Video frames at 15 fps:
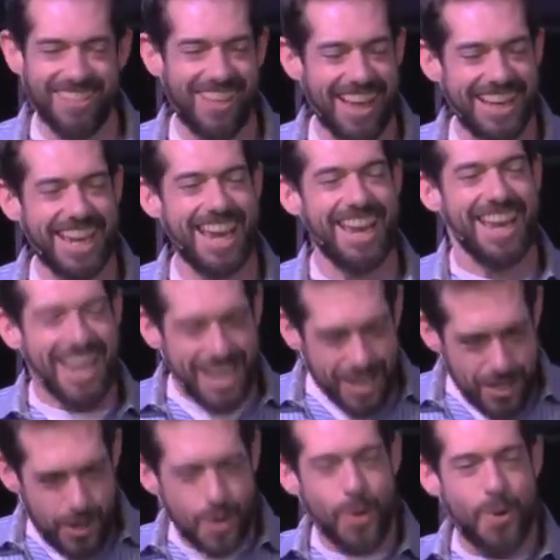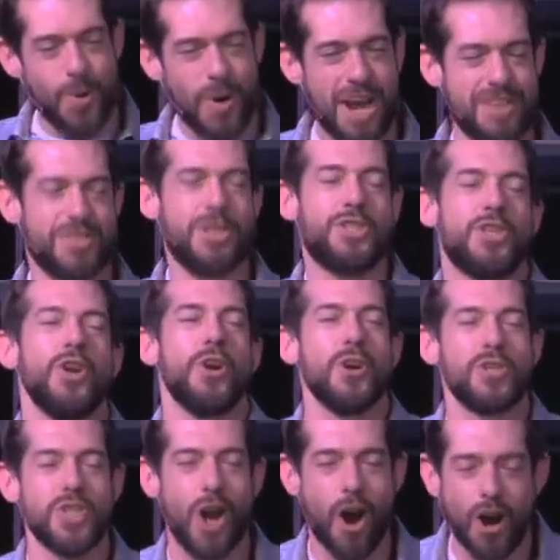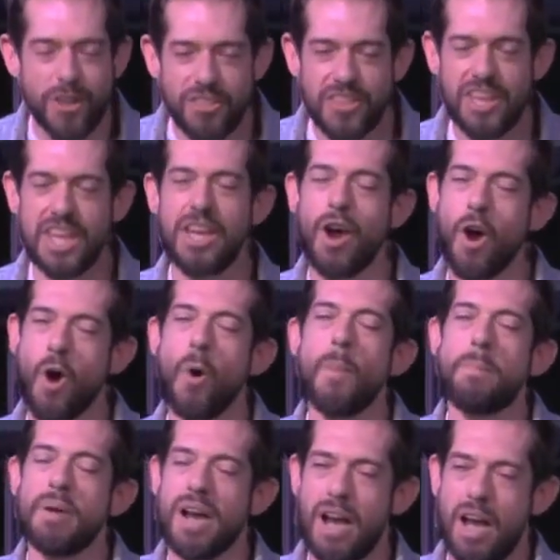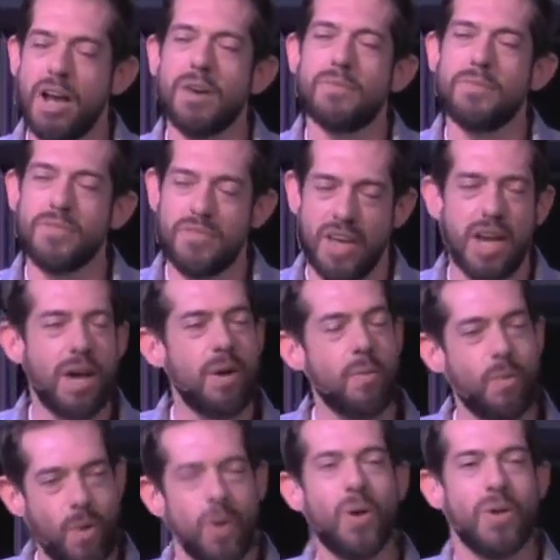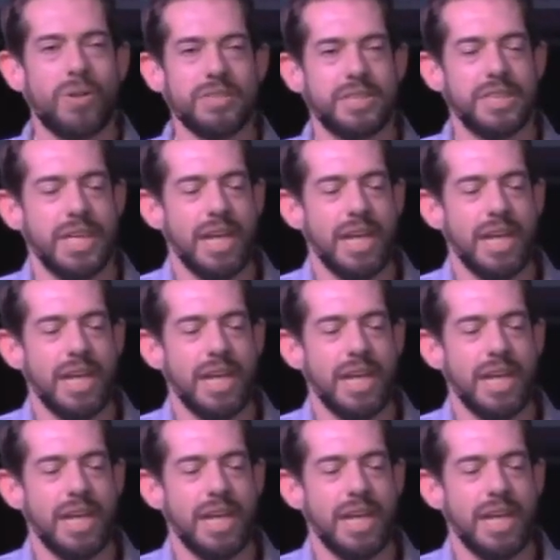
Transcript: Like you as the church are the hope of the world.